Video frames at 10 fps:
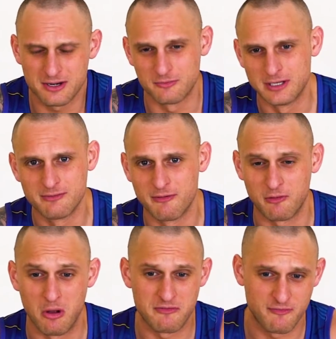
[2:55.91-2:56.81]
I don't really give a
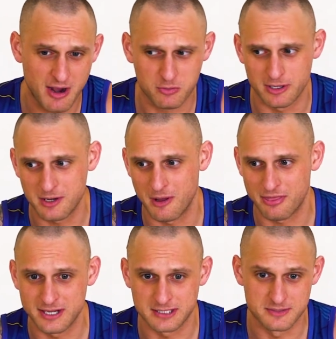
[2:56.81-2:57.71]
flying fuck what
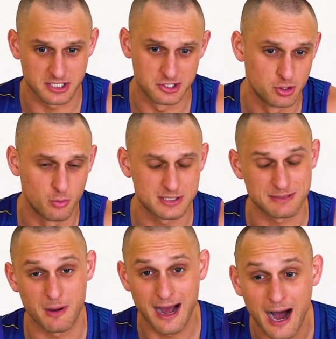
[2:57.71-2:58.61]
anyone thinks. I'm just going to do
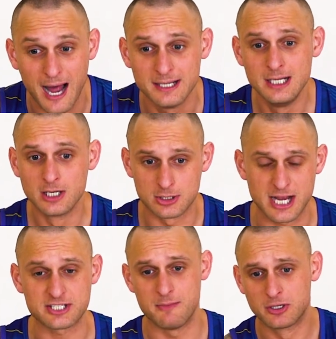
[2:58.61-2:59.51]
what's in my heart because
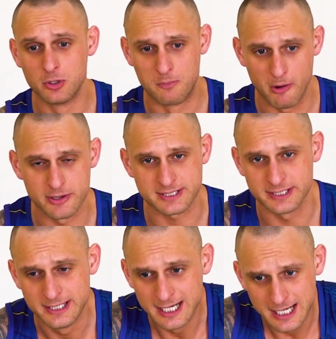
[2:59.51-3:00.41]
actually I'm a good
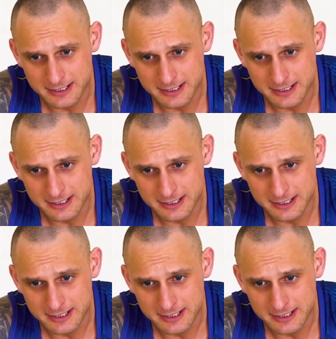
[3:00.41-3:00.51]
person.